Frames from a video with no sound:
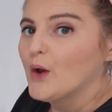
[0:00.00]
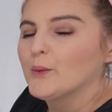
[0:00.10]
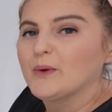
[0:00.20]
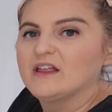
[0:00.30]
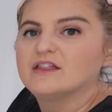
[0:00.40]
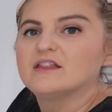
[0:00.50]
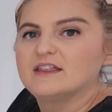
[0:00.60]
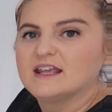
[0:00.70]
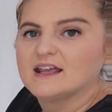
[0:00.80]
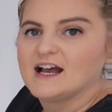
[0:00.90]
with
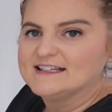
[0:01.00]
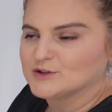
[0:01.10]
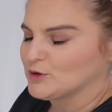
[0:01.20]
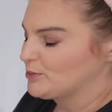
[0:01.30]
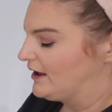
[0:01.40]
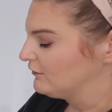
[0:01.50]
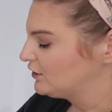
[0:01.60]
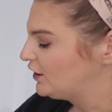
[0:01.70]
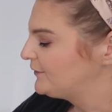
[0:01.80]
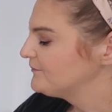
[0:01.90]
the isopropyl
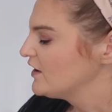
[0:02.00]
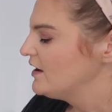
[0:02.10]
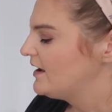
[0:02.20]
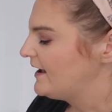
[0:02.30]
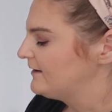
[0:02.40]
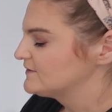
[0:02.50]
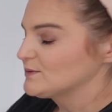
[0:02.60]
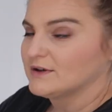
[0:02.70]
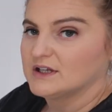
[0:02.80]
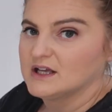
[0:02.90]
alcohol. So I'm
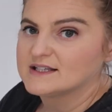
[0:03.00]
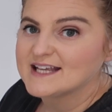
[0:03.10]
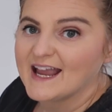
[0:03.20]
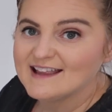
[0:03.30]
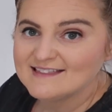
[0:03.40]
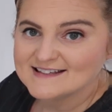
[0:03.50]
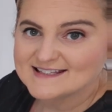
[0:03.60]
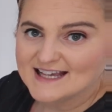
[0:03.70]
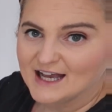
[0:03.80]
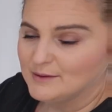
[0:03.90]
gonna tighten this
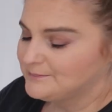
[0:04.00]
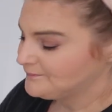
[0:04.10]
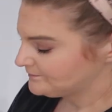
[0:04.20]
up,